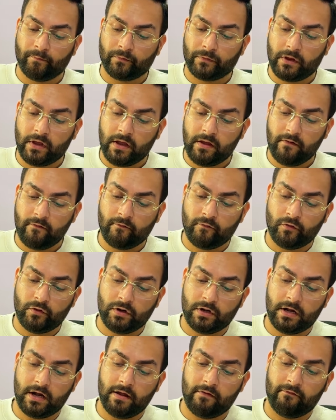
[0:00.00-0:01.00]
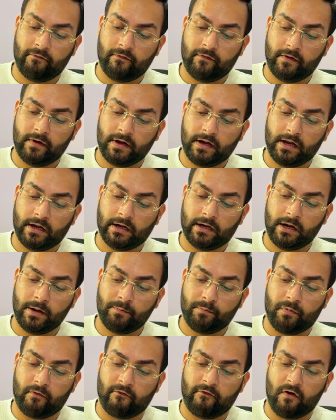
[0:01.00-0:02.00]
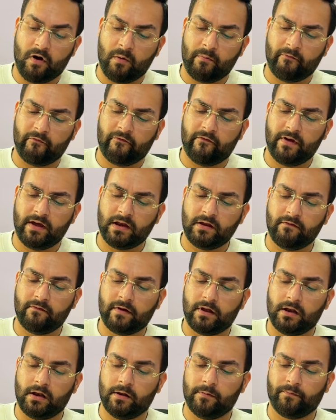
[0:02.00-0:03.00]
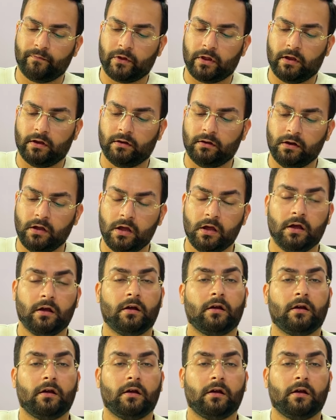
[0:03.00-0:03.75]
They would definitely perform very well in